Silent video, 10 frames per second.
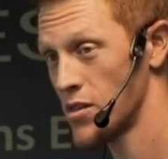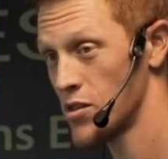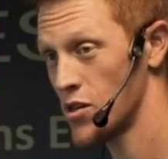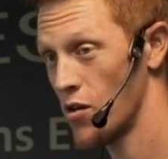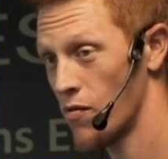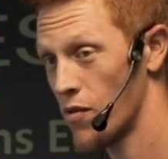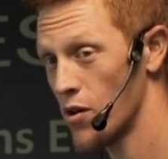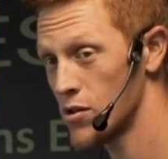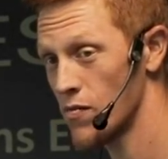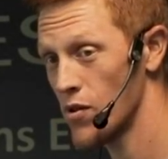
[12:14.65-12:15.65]
So for
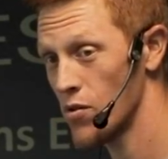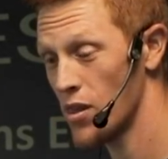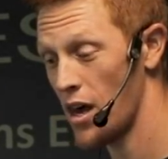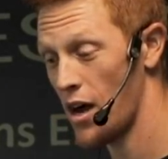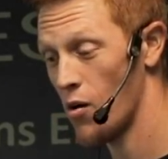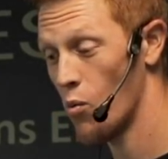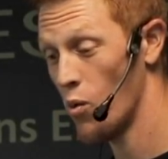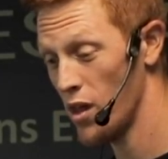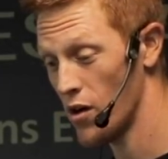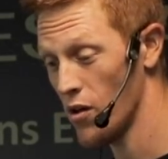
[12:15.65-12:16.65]
those of you that
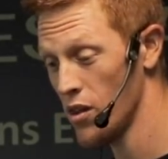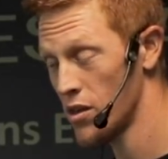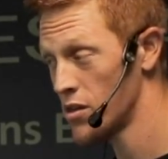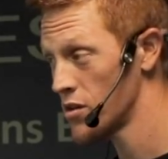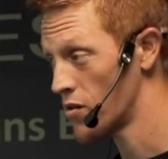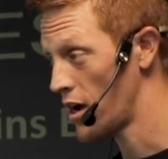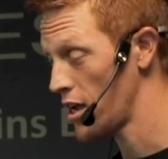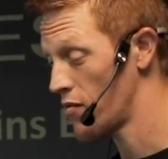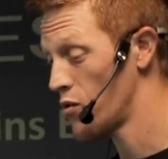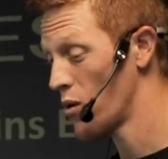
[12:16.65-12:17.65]
will,
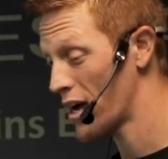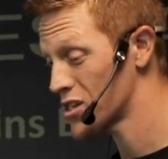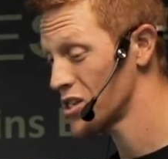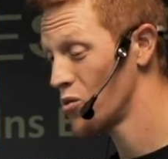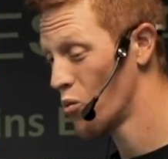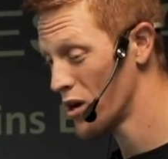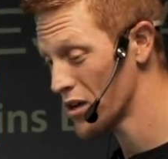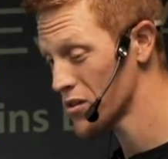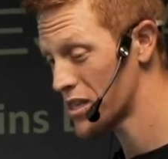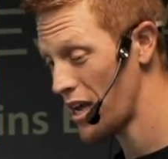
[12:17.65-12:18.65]
right, if you actually
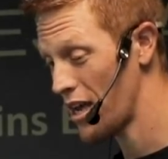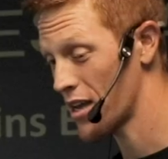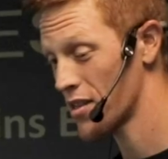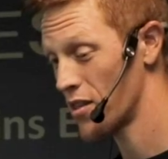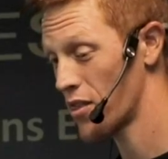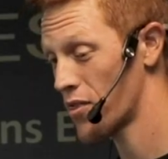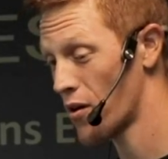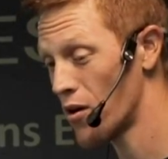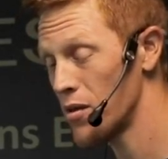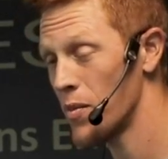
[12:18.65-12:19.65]
will take the
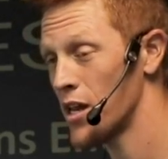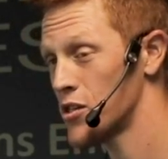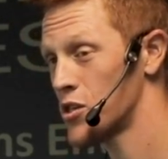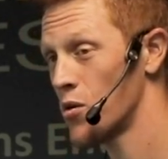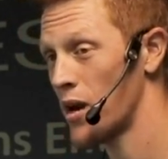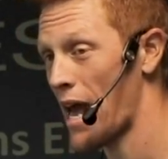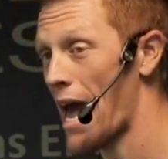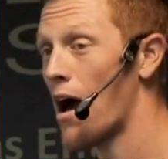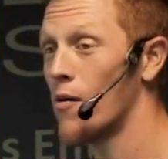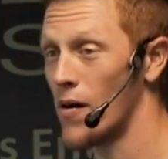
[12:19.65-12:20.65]
30 minutes to an
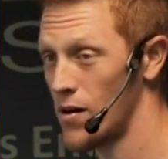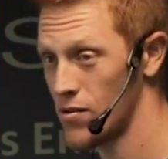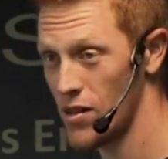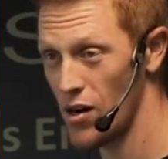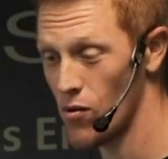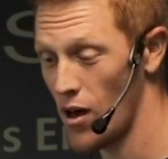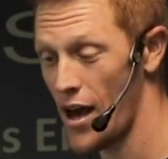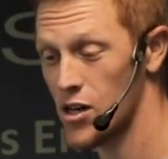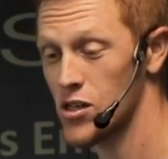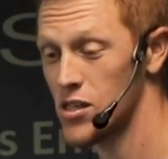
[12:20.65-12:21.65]
hour that it will
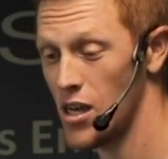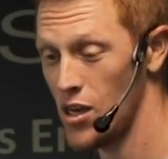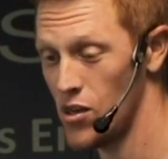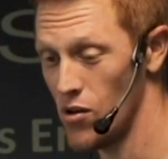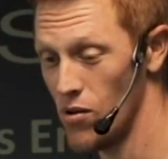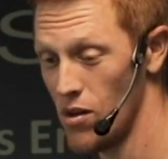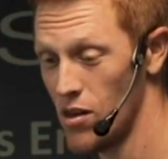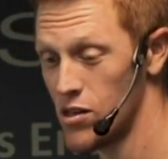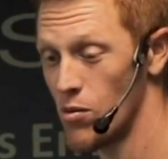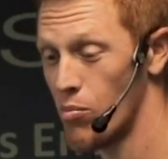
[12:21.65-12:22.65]
actually take you
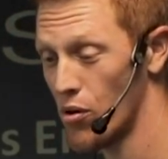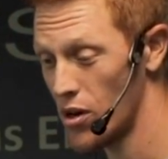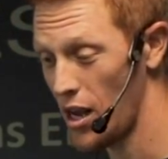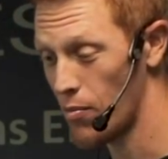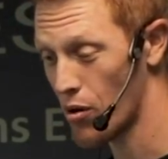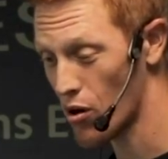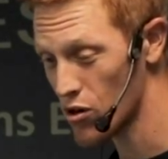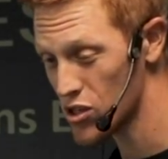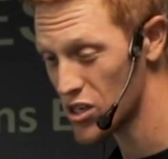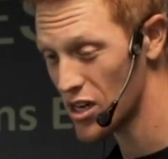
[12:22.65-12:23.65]
to put a
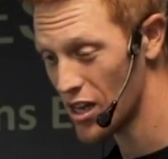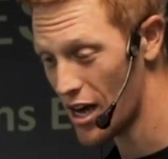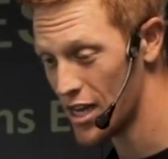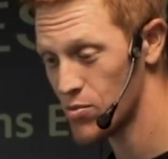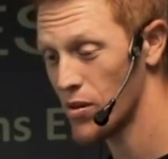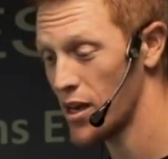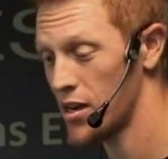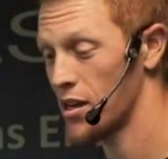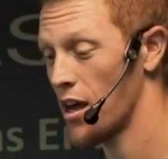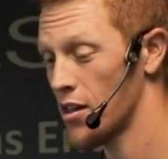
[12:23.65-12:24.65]
personalized
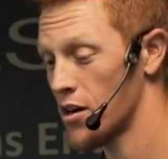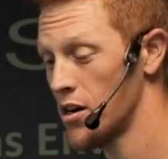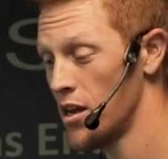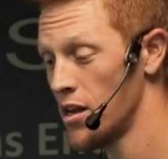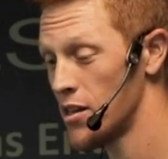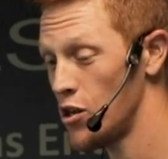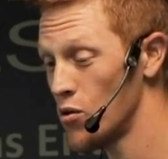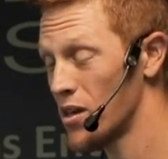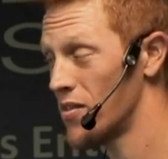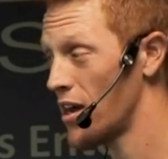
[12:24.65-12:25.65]
plan together that
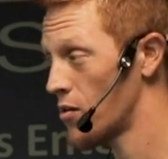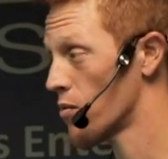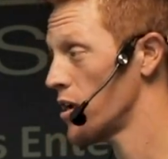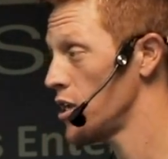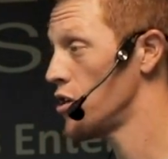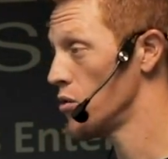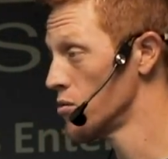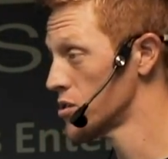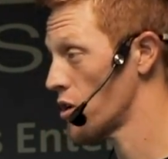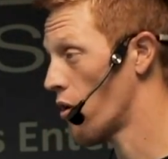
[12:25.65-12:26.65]
you can then
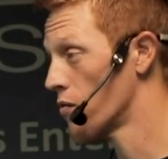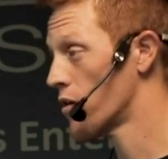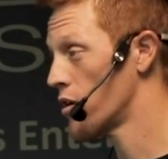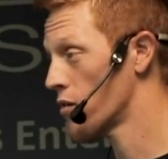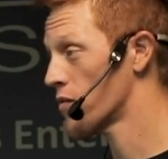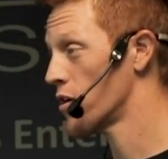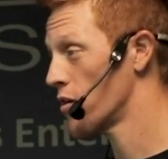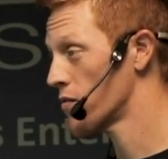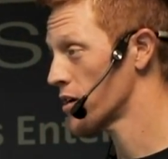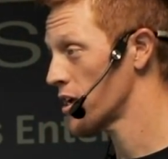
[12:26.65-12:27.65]
reuse over and over and
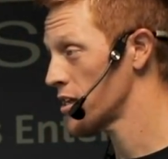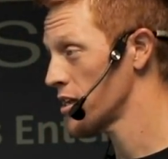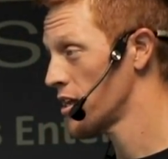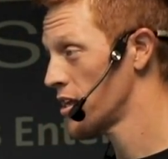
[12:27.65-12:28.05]
over again,